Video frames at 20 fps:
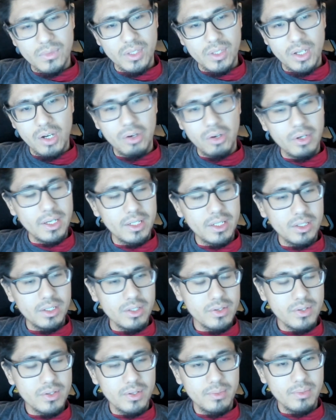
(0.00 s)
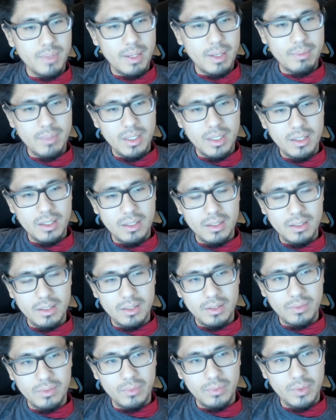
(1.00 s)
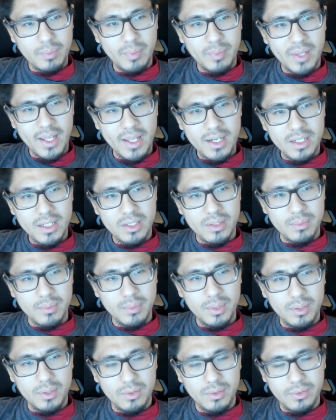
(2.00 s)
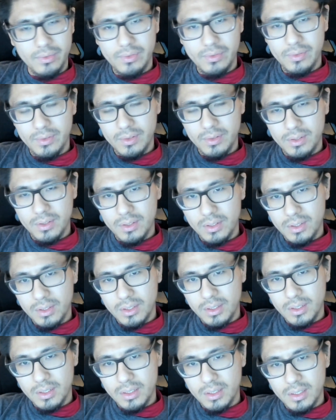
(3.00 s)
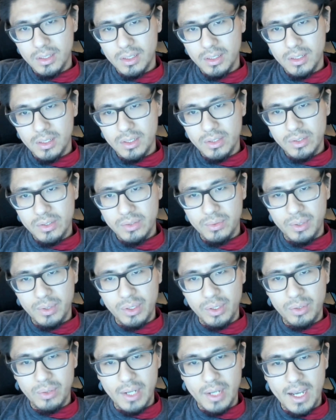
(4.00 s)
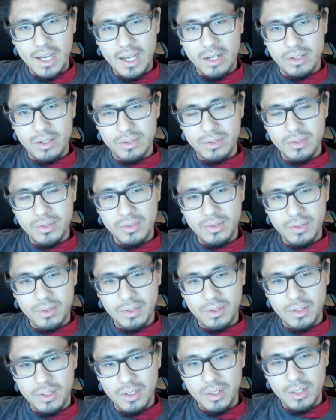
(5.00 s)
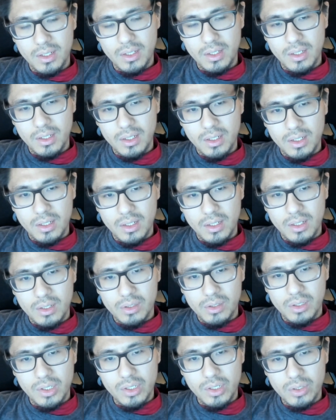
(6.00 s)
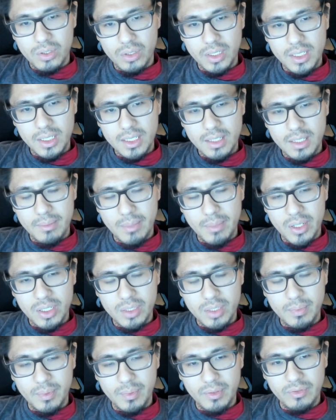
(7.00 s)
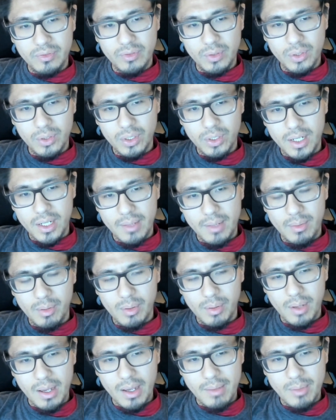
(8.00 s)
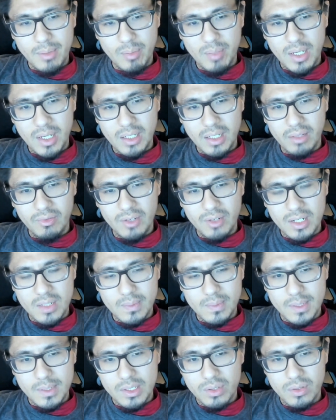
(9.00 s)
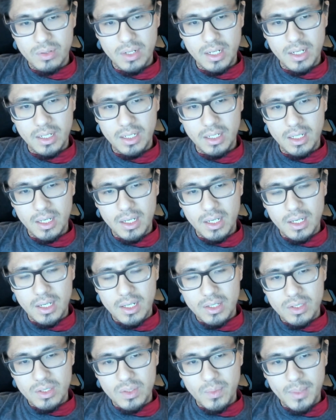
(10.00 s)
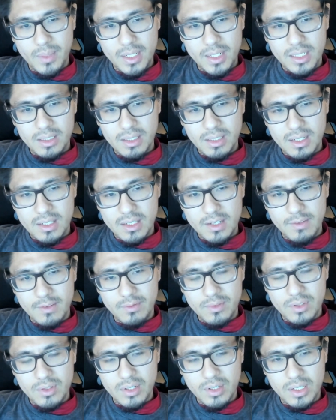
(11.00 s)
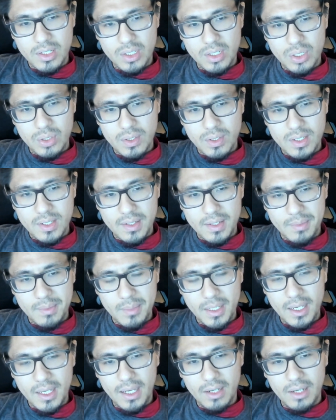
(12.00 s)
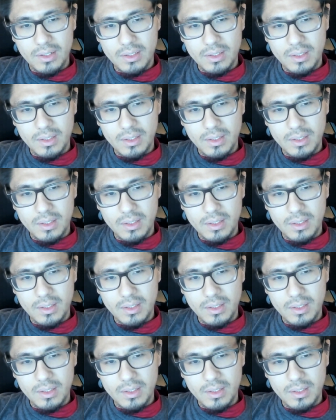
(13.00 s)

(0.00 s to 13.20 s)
Oh, and also my we're planning to move to a new house. Literally the month before I'm, I'm about to finish my streak. So many things have started stressing me out.